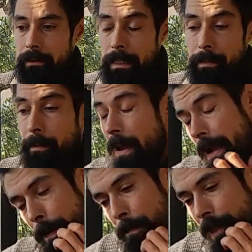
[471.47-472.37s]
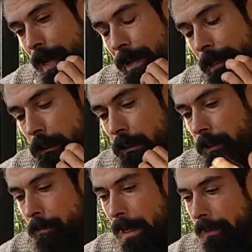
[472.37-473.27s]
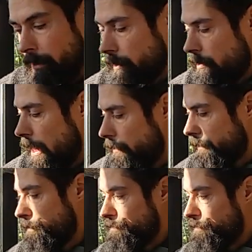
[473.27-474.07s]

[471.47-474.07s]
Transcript: sleeping bag and just a mat on the ground.